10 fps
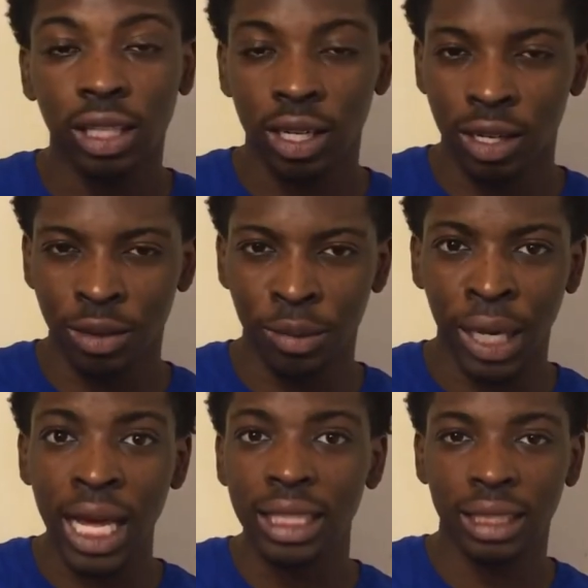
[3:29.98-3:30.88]

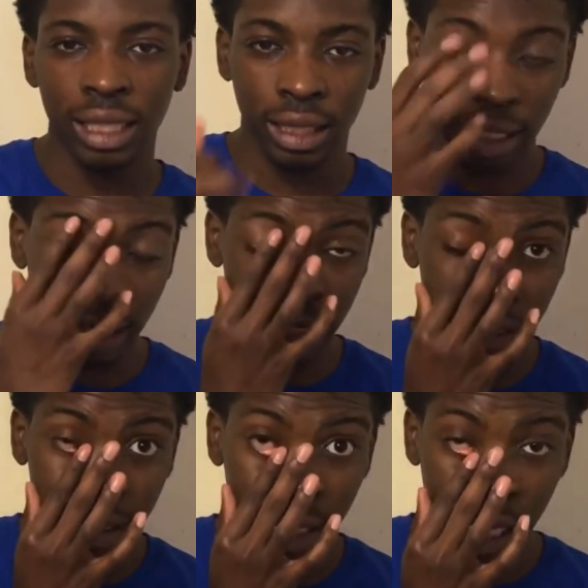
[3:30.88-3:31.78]
last season against the
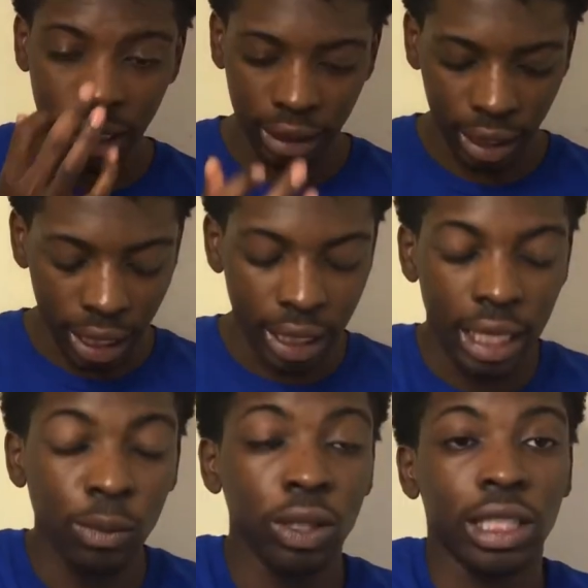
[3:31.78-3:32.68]
Jazz, he
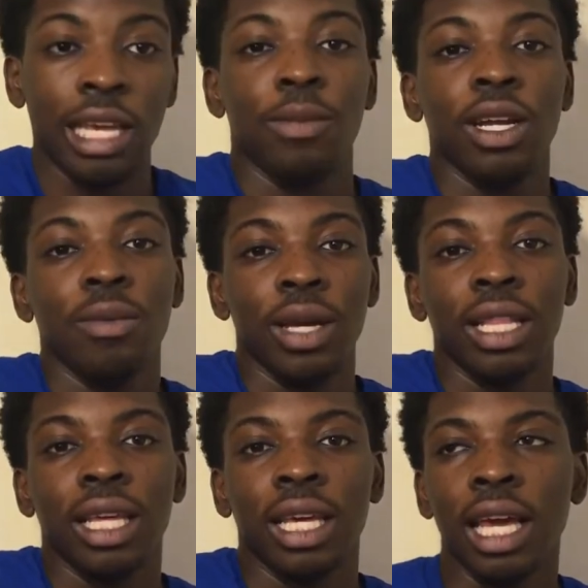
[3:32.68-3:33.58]
was keeping them in
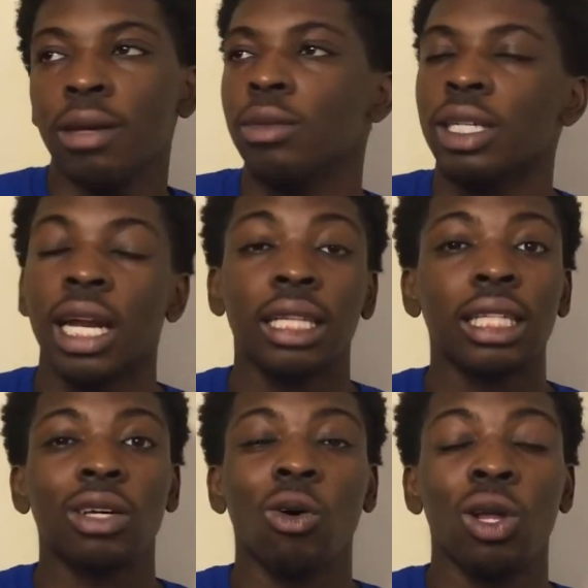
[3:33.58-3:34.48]
the games. And I think
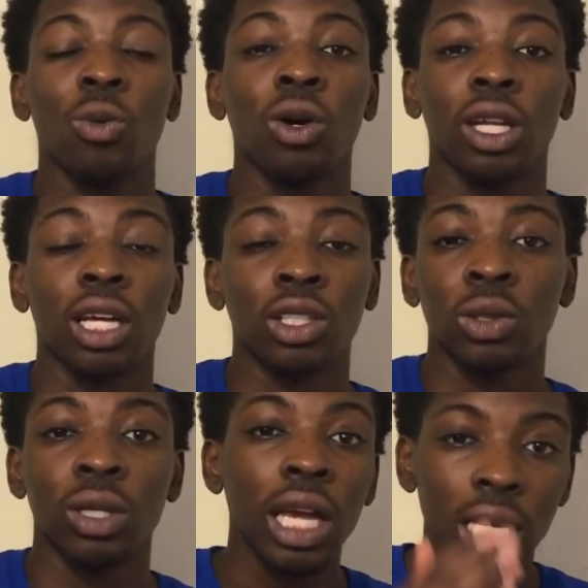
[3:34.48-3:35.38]
they only won like 2
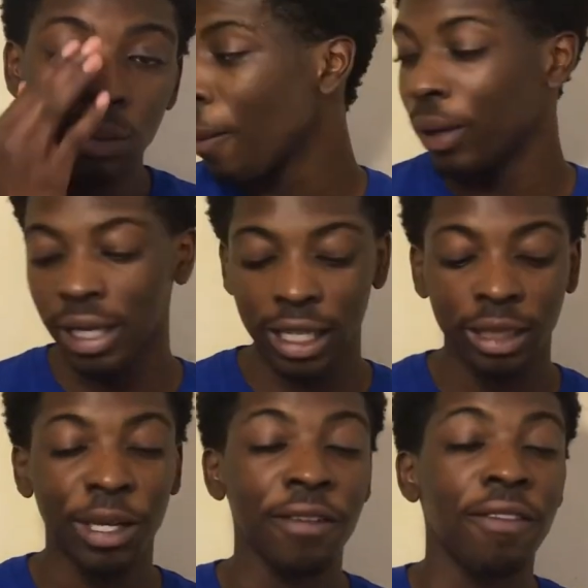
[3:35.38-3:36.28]
games. But niggas
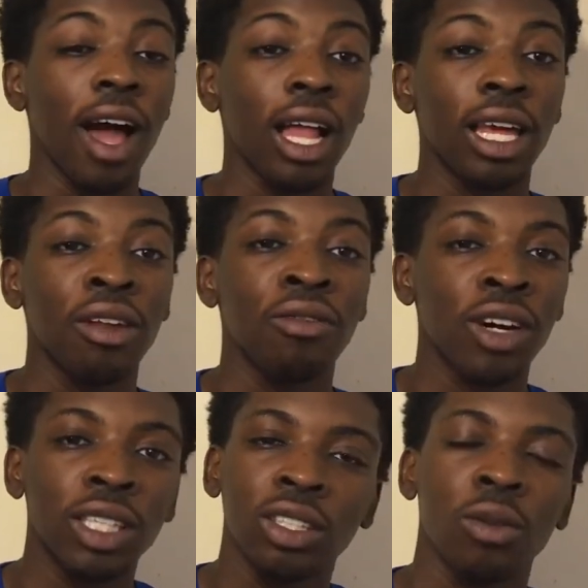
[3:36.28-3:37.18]
be violating
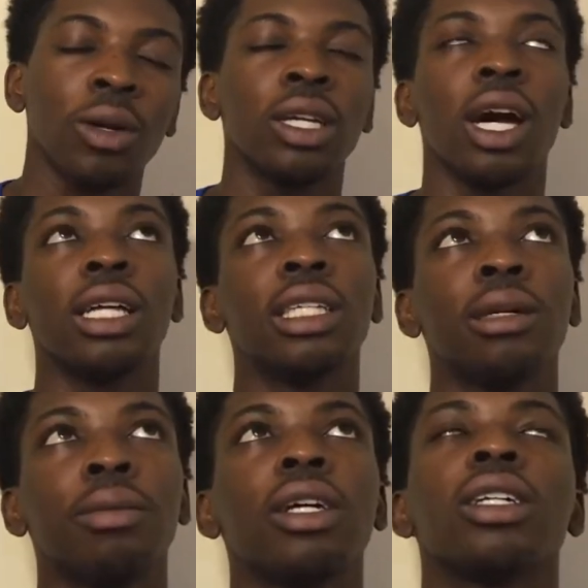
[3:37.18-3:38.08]
Russ, talking about he not a team
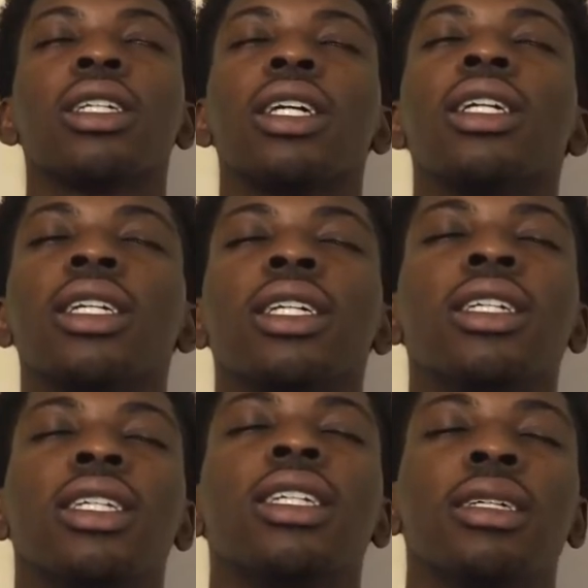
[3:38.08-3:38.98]
player. Son, he is
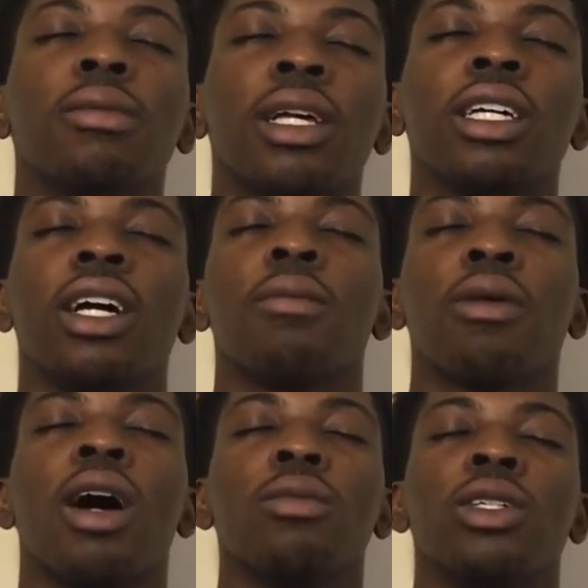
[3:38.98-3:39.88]
a team player, I
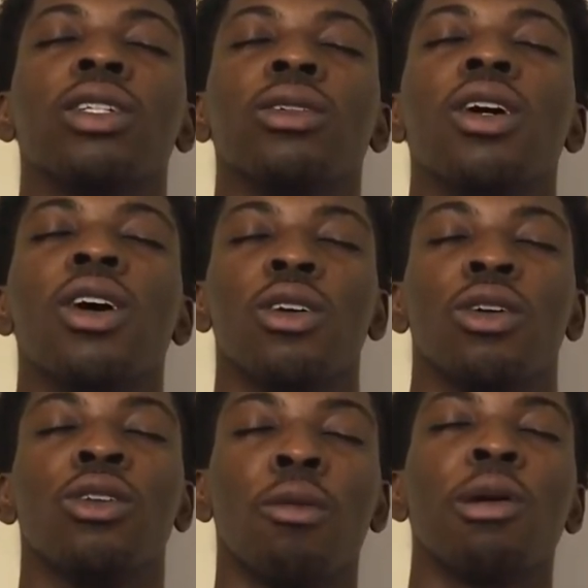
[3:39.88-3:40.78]
promise you. You
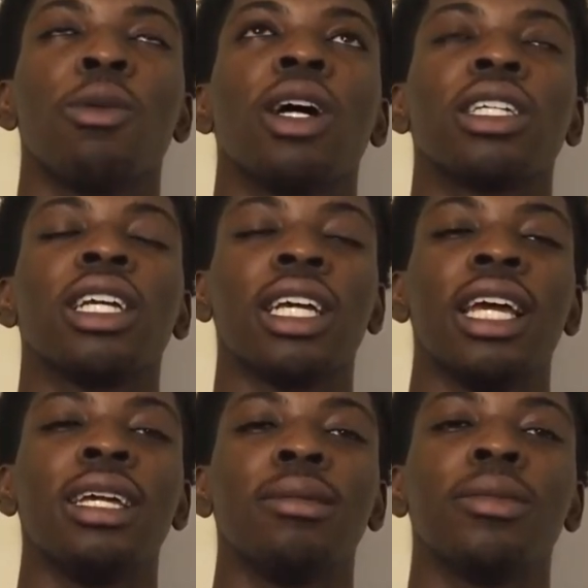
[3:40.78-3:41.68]
don't be watching the
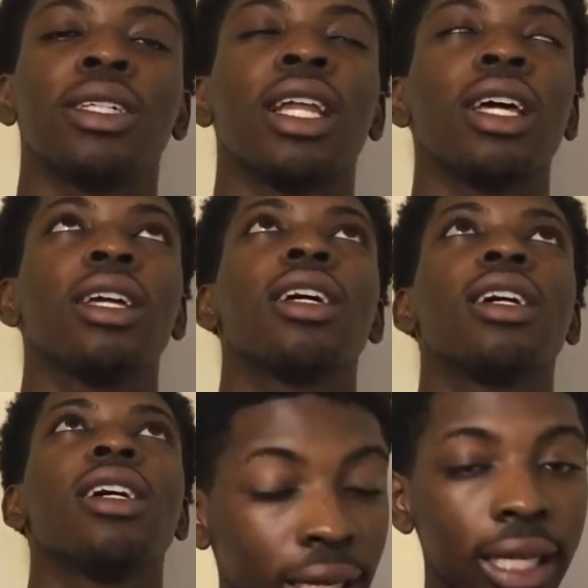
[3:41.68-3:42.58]
games. Like,
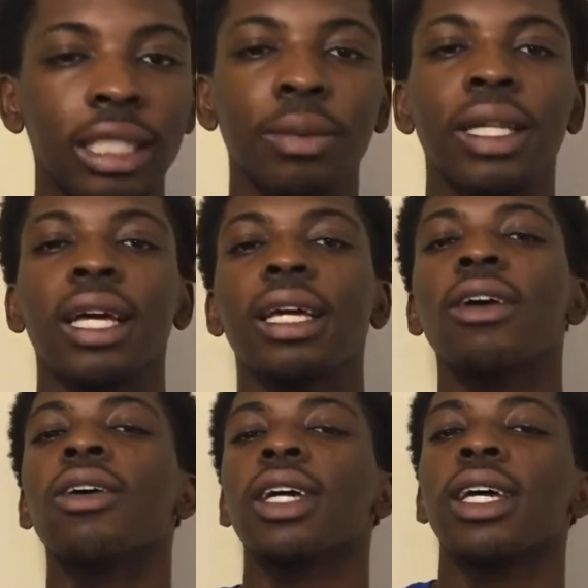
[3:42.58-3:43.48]
niggas be like,
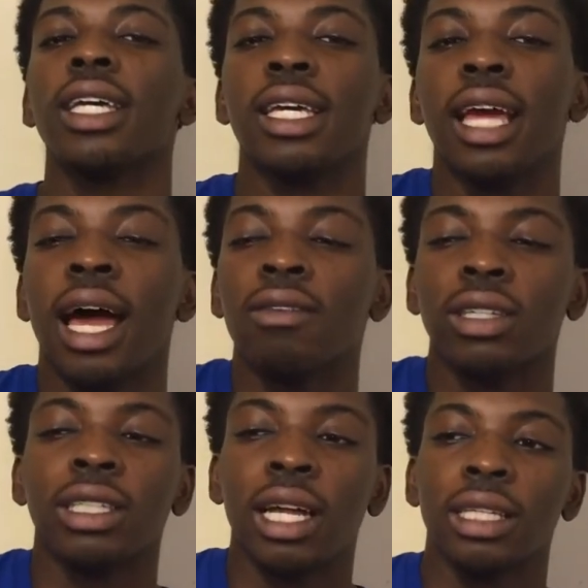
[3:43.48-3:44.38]
okay, he
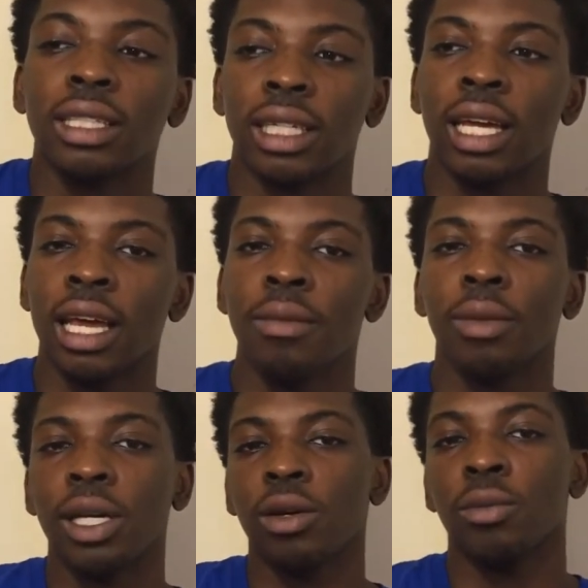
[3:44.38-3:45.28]
averaged 10 assists a game, but
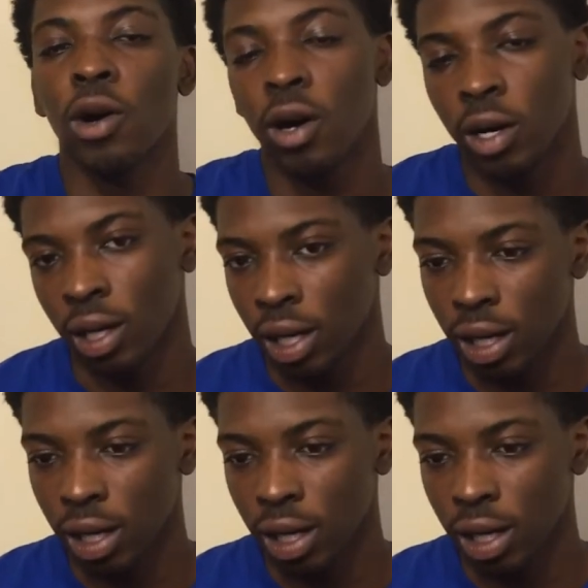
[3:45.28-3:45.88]
he a ball hog.